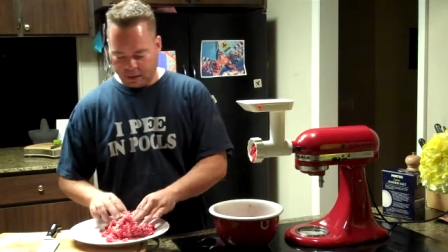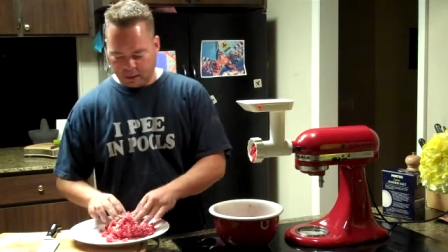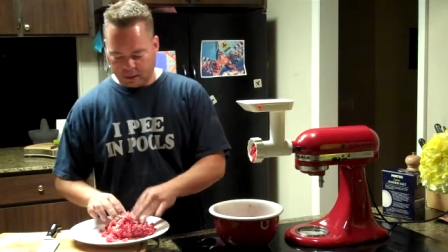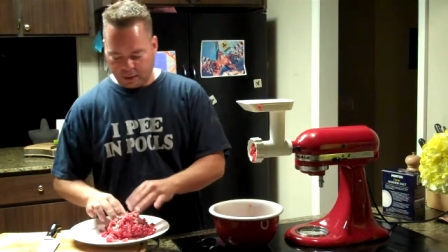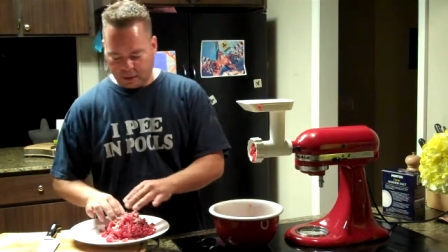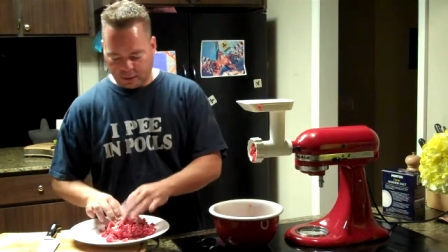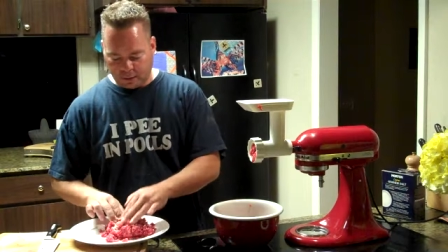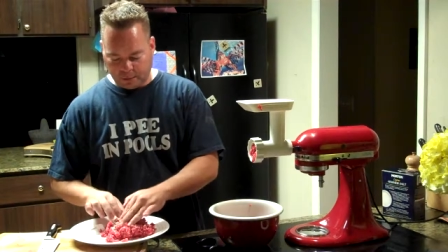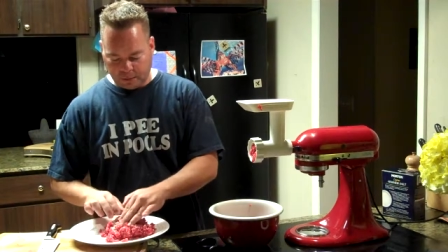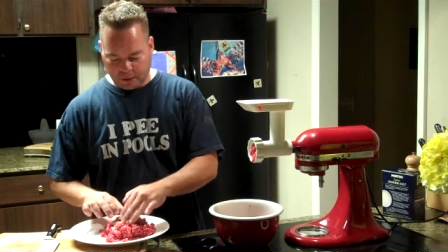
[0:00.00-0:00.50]

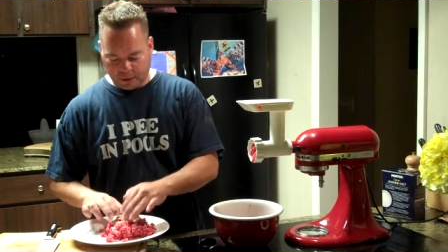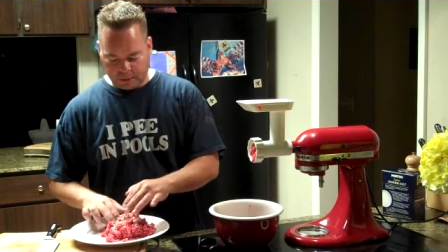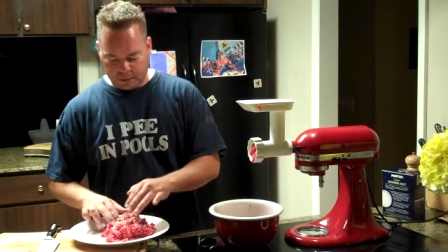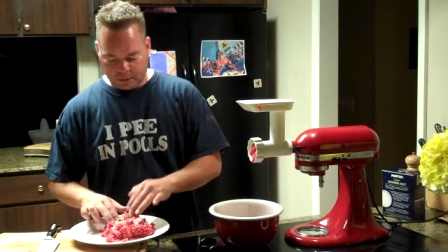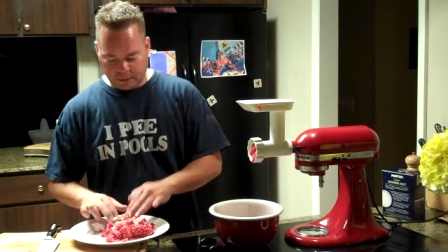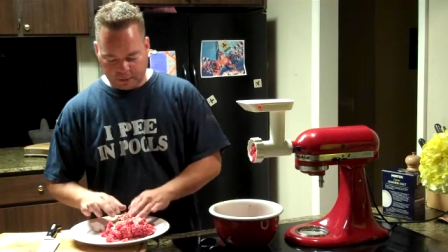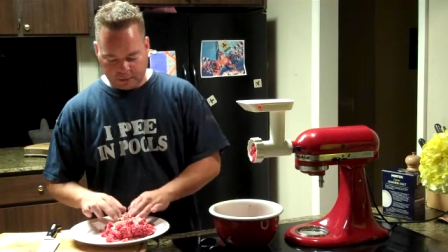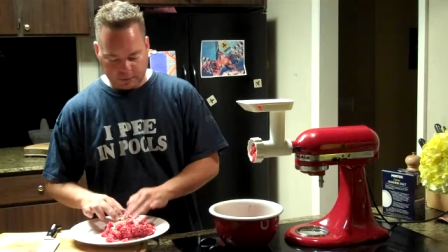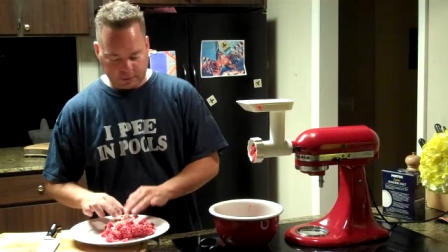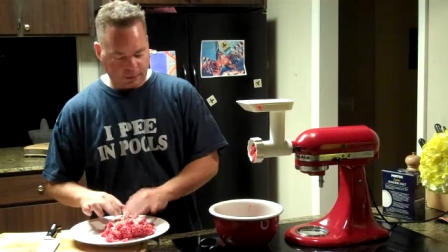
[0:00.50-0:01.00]
Salt,
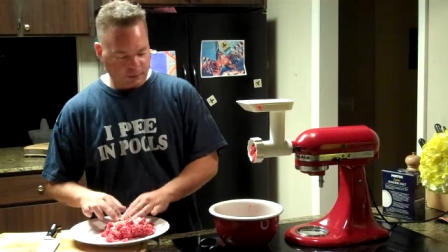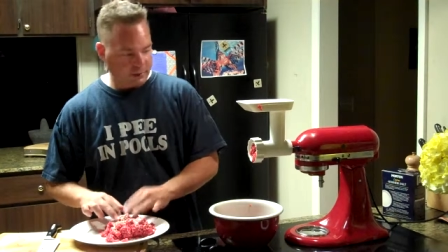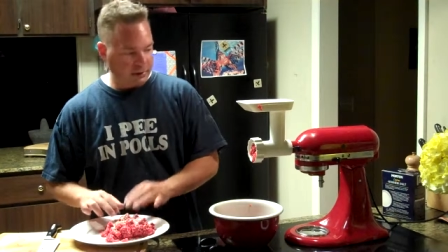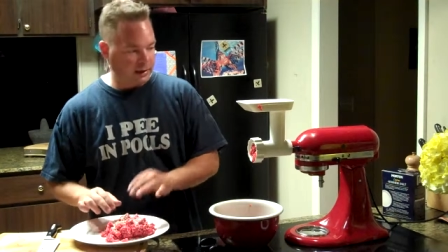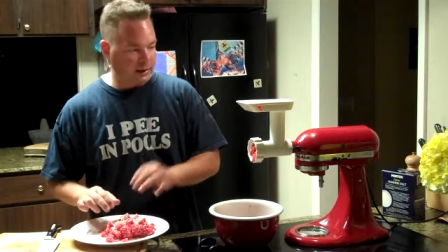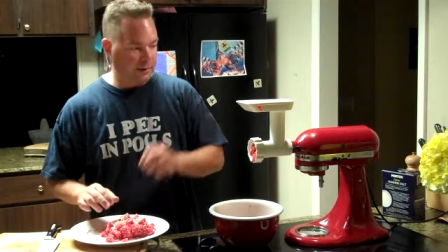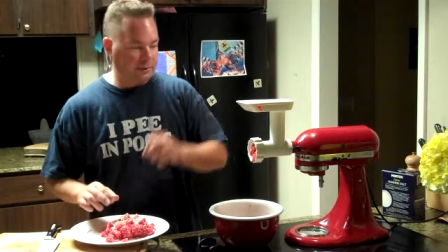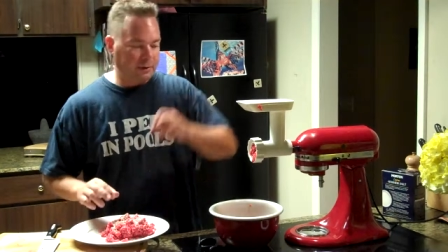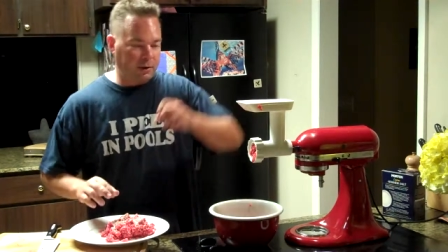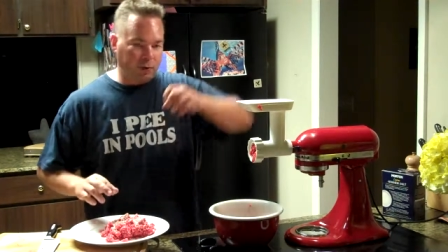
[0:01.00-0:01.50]
pepper,
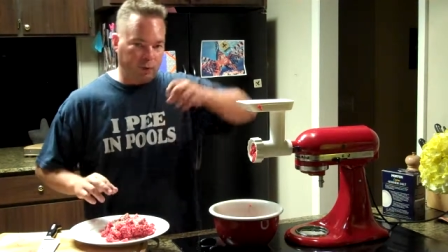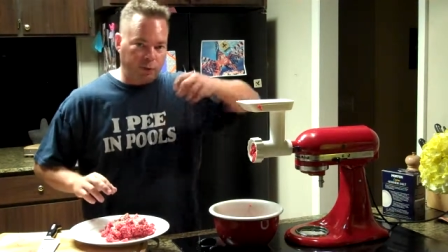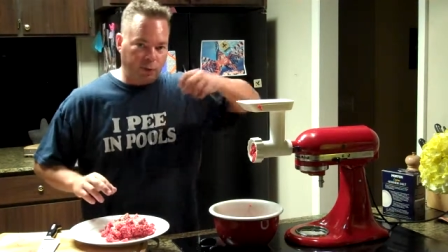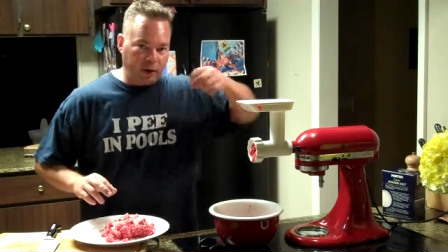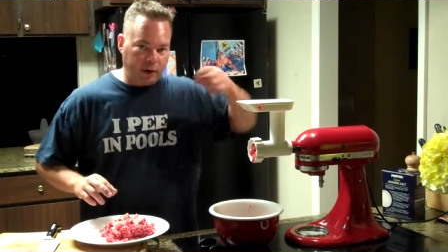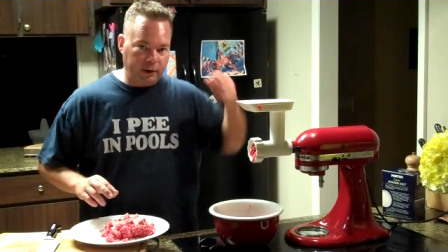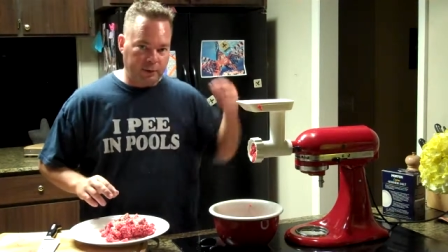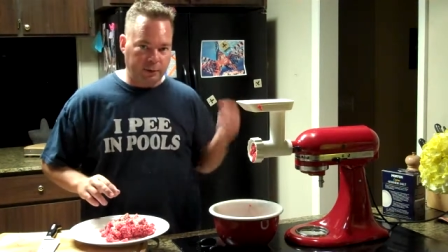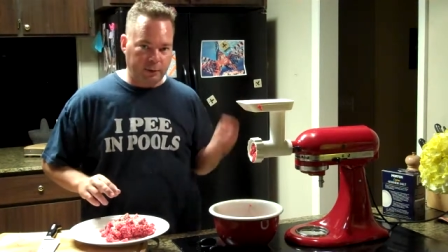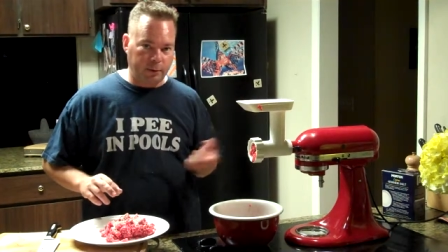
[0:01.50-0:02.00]
and I'm going to
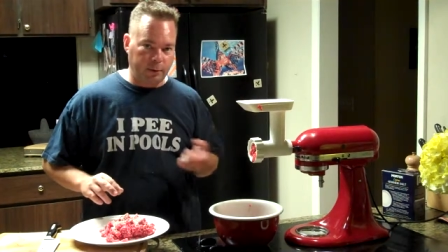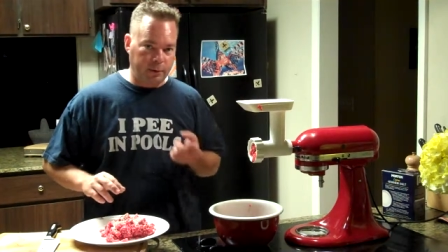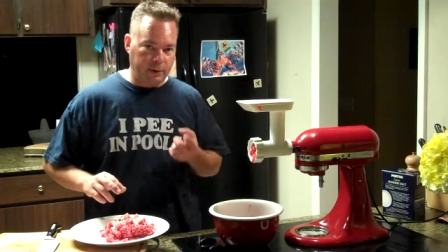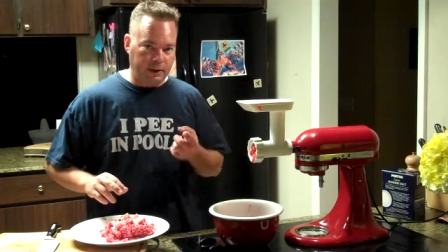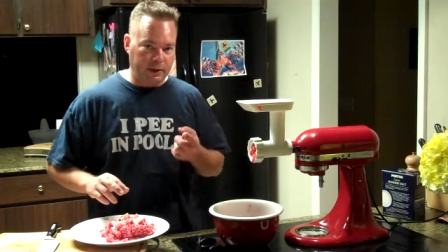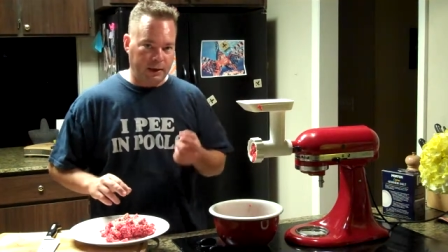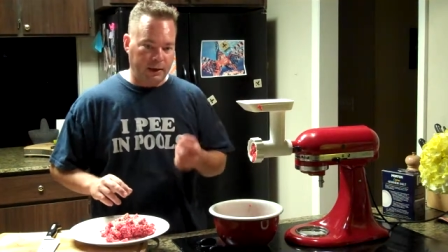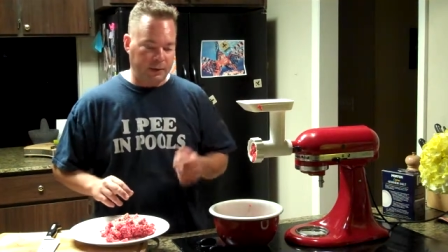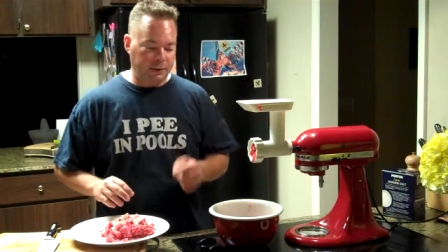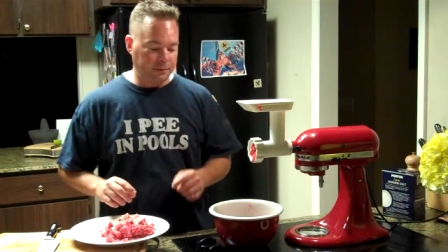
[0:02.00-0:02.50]
run it through
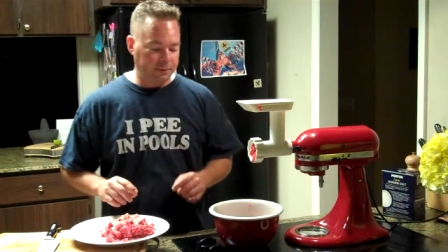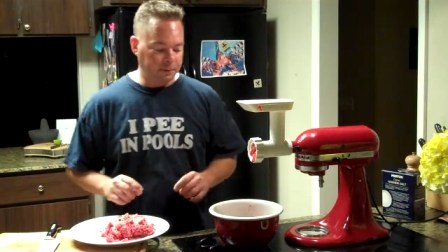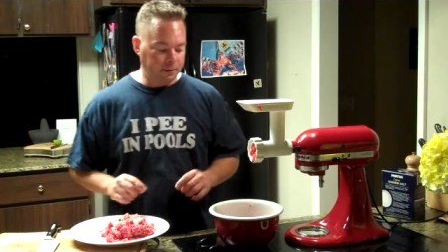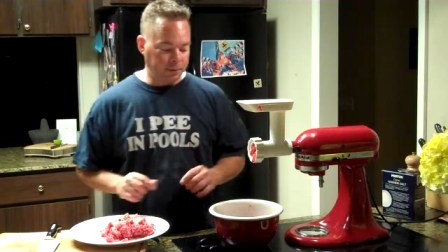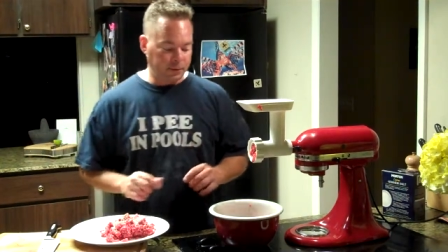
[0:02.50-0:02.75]
again.